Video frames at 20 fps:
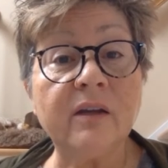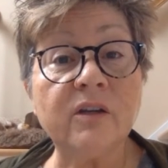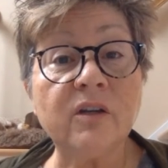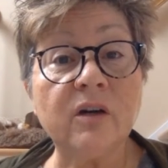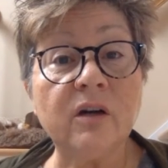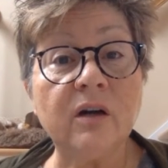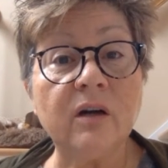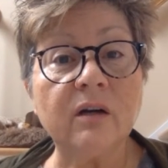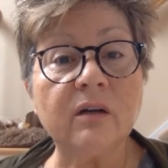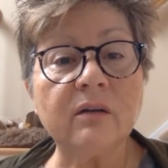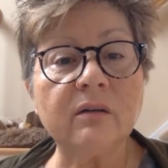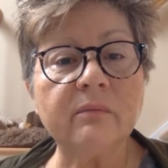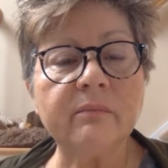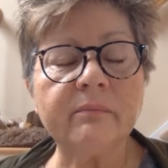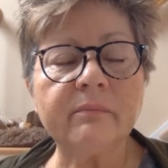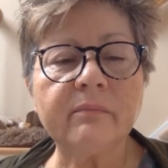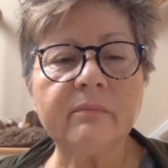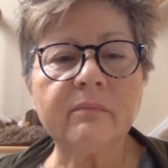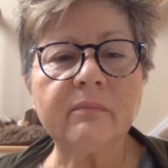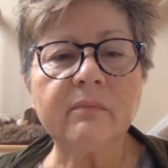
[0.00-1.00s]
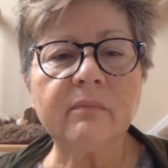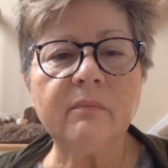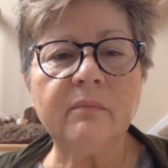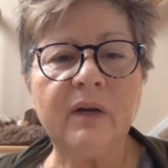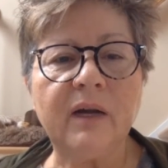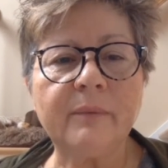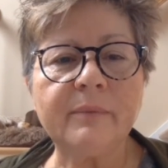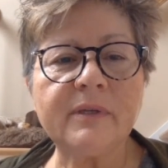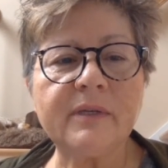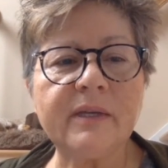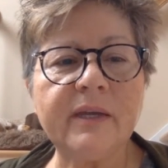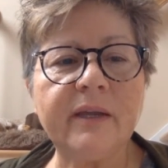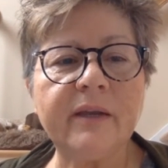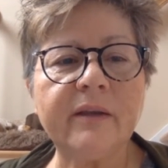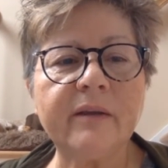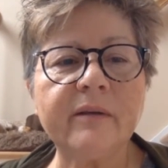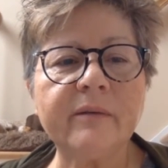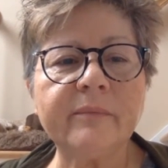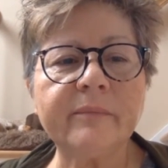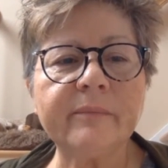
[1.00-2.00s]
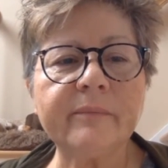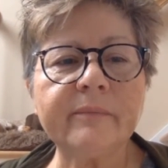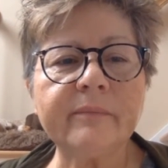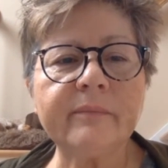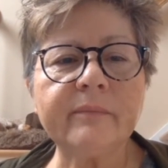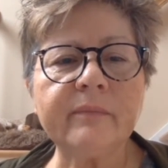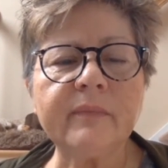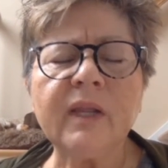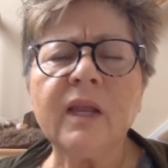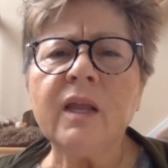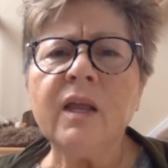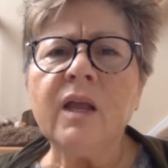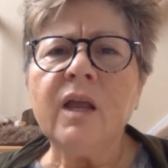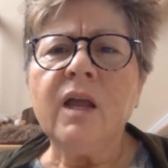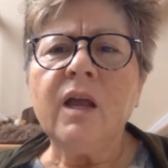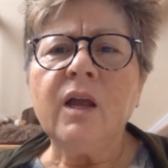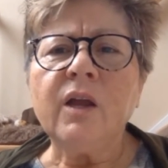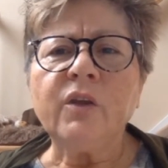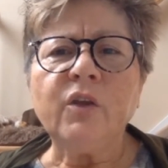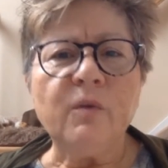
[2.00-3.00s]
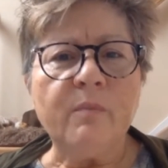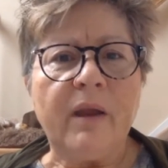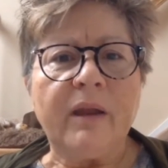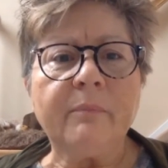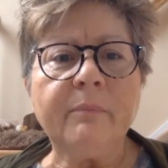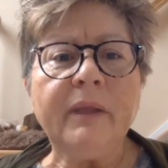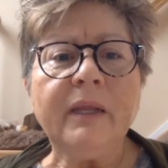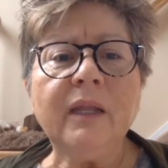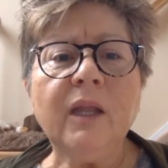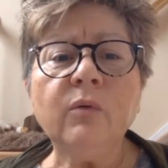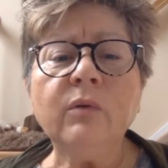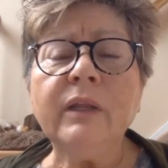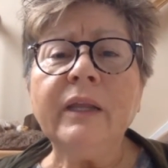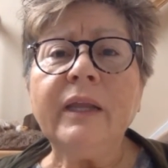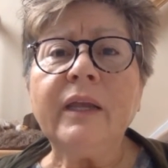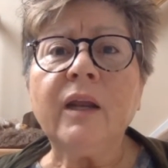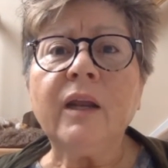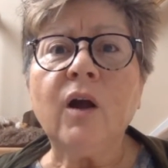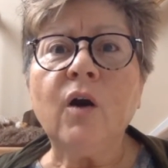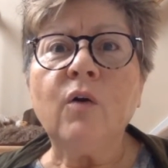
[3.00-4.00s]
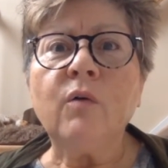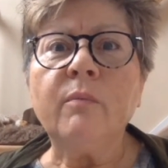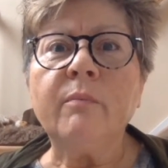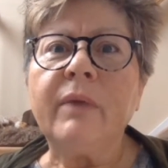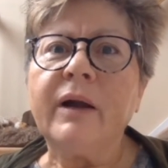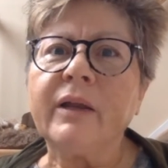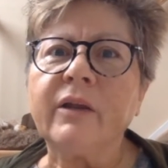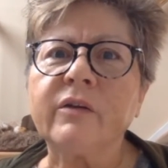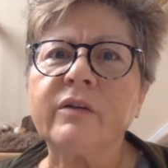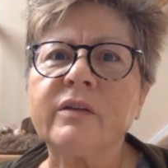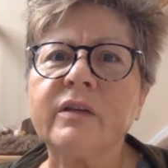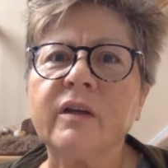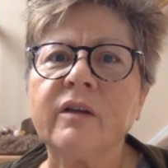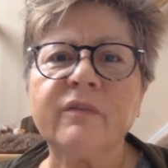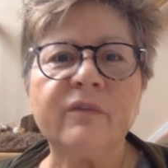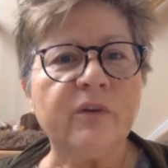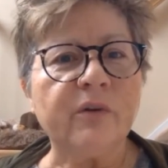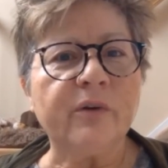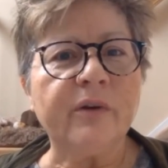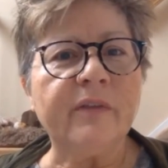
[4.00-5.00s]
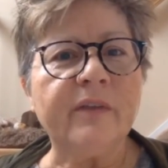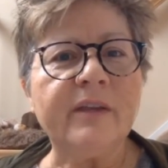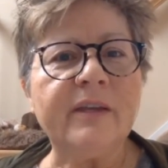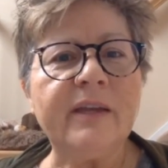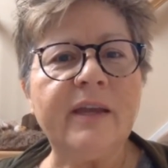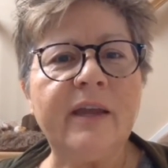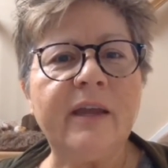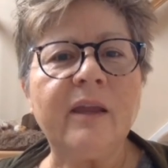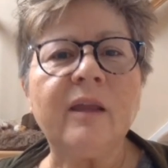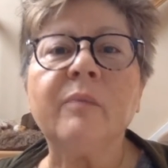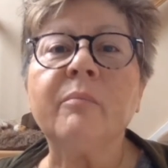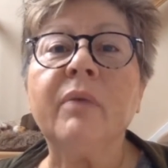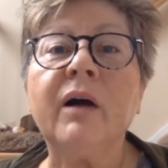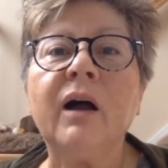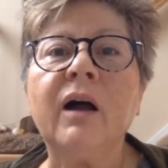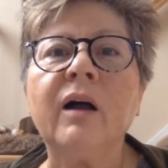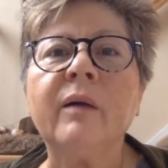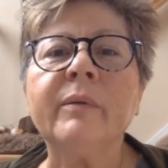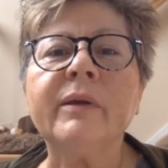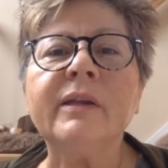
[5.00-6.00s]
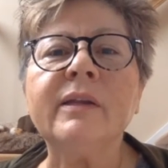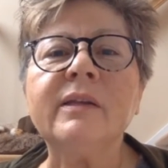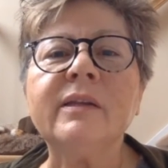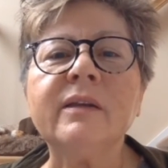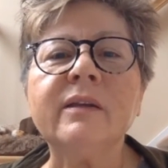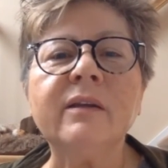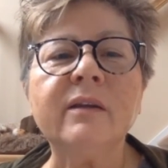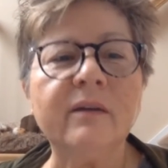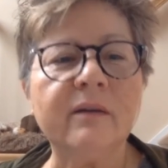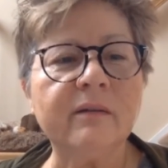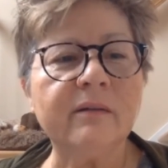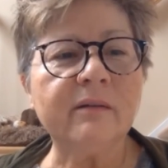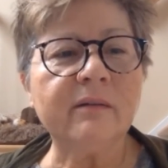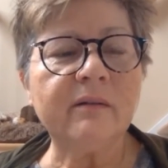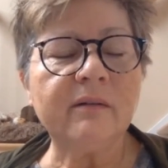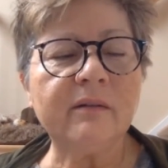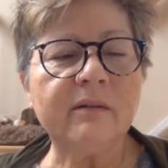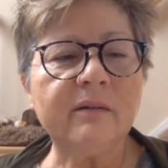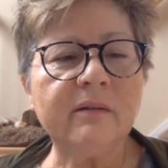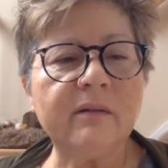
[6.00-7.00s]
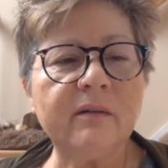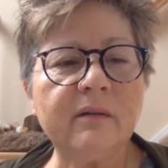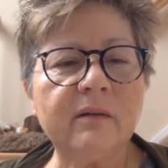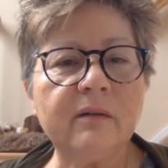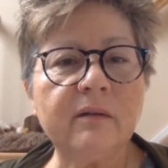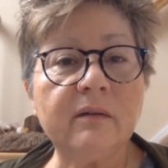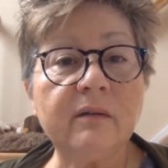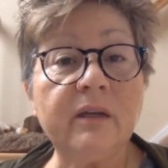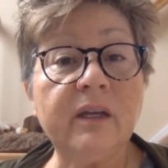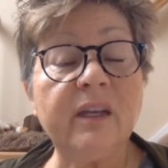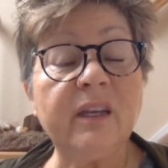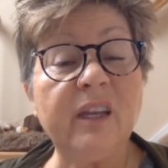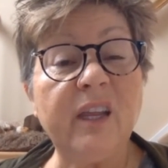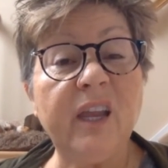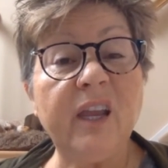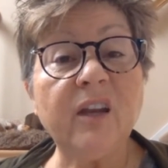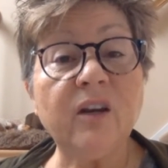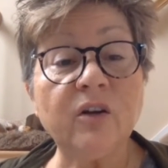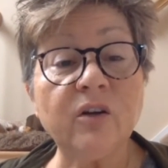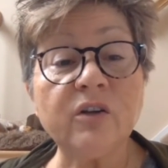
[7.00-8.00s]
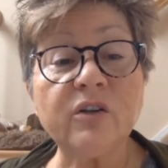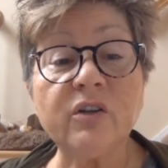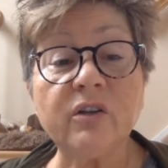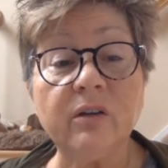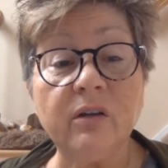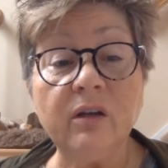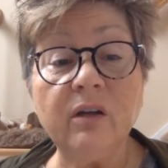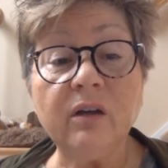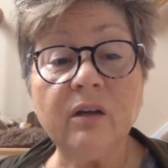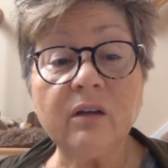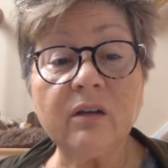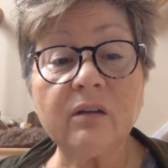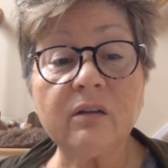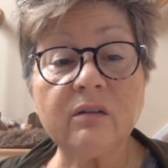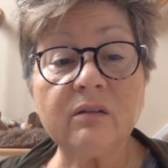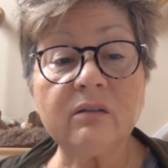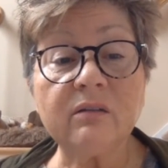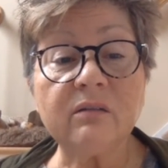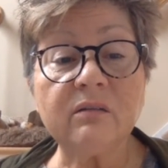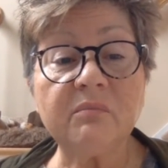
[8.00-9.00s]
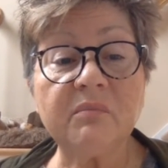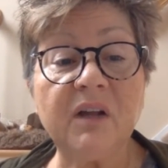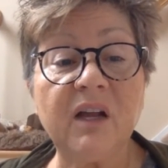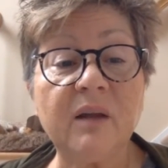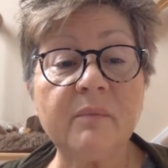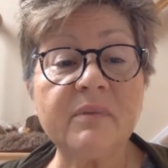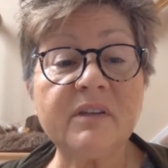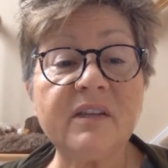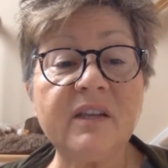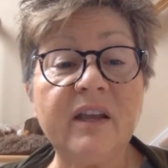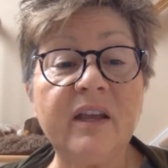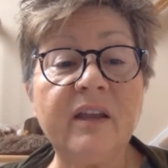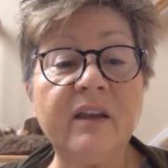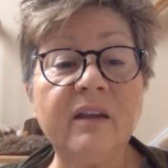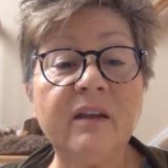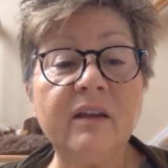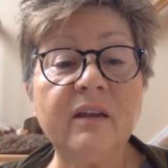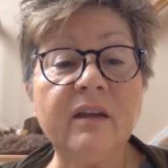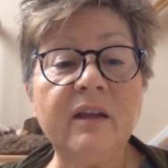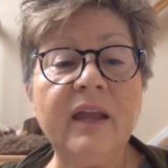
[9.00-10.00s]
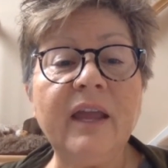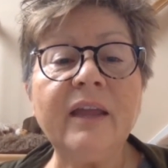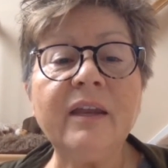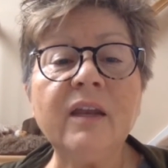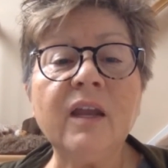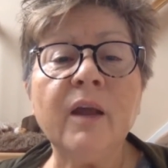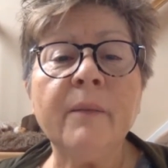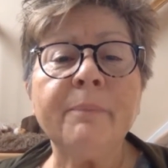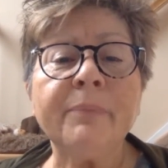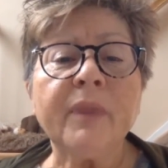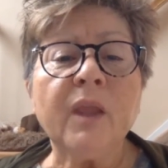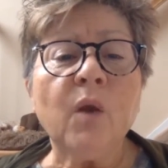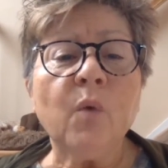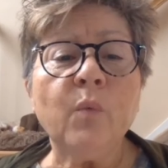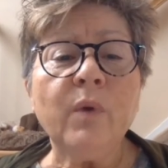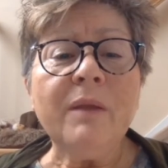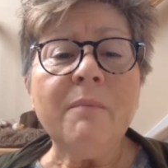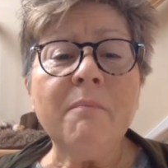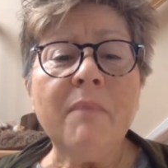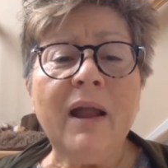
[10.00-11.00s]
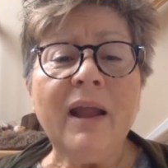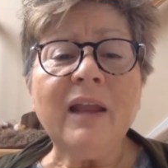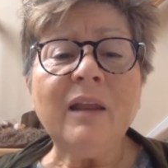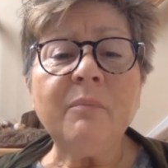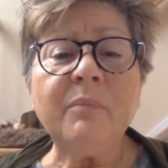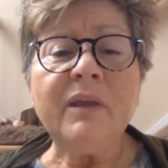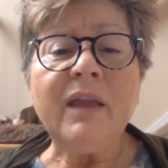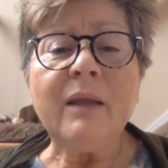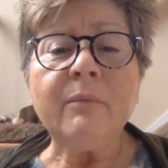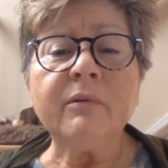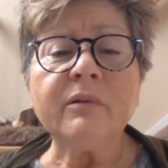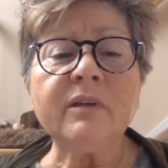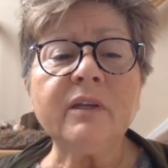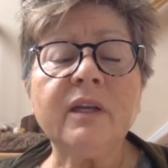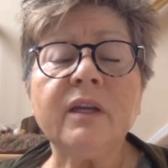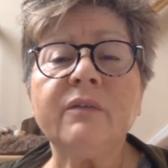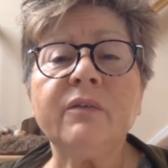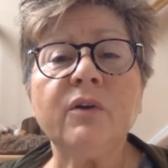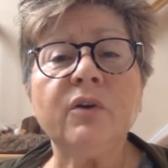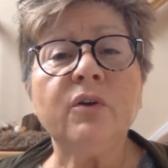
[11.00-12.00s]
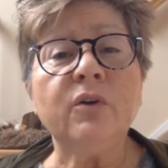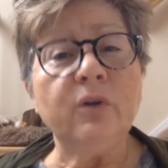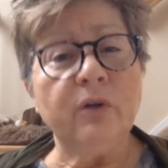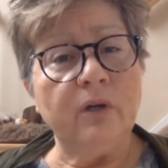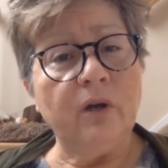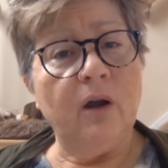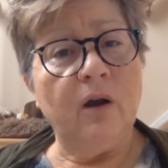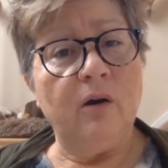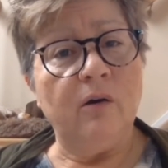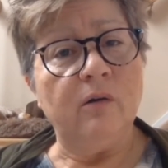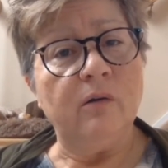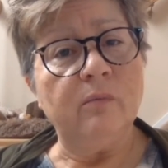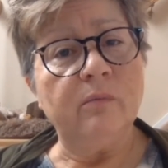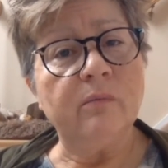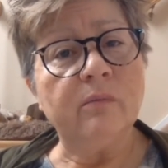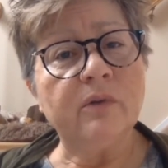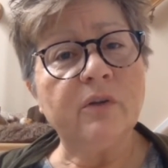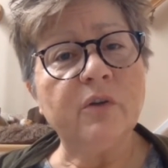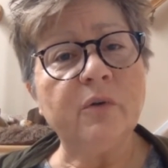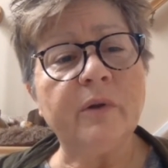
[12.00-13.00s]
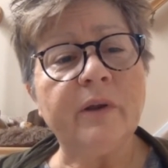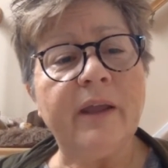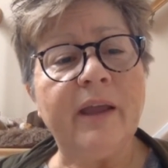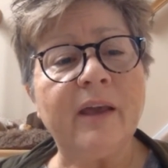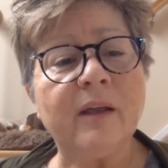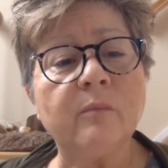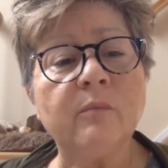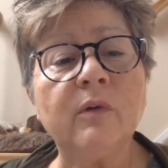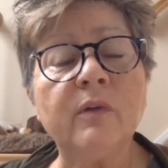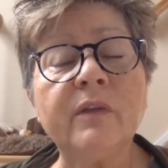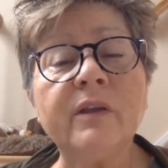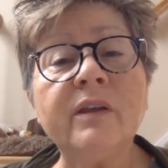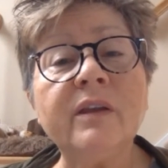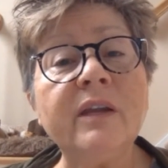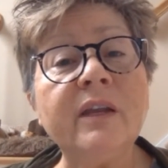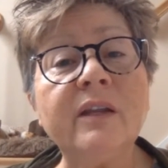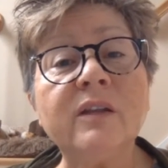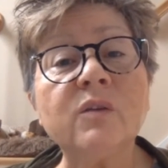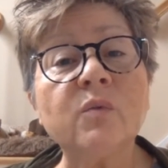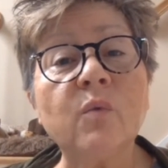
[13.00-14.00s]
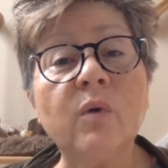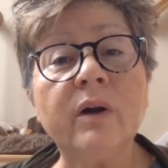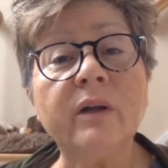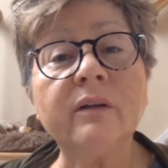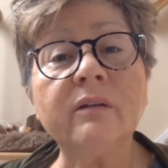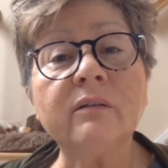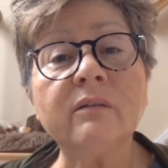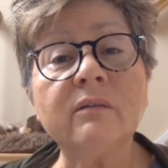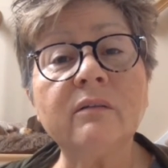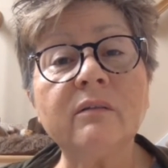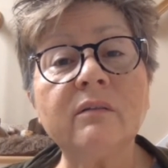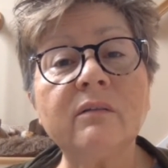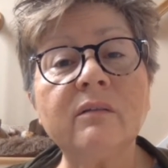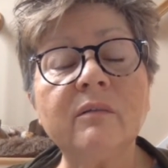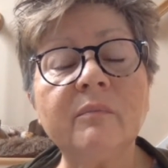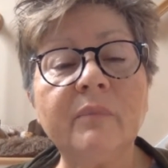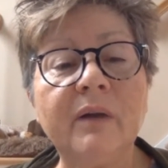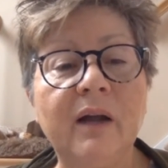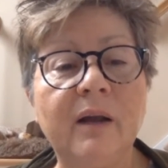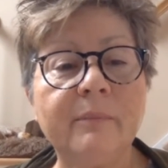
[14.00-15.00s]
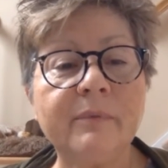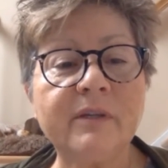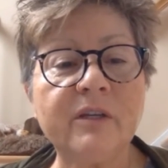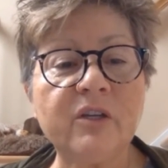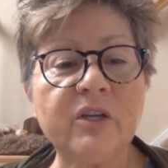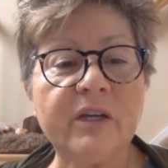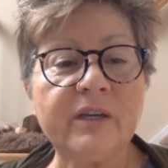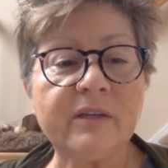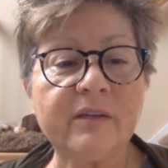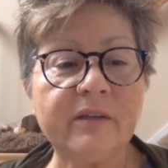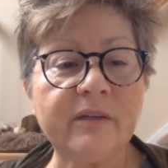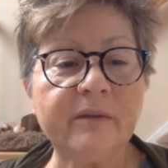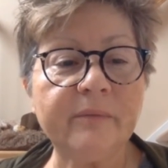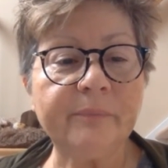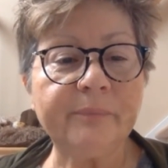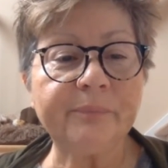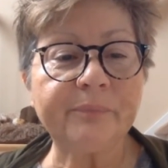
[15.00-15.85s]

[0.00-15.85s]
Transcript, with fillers: a dog, Bob stated. You might be lonely at home by yourself during the day, Bob hinted. It can't hurt to look, Bob said, and we might be able to give a good home to an animal that needs one, Bob suggested.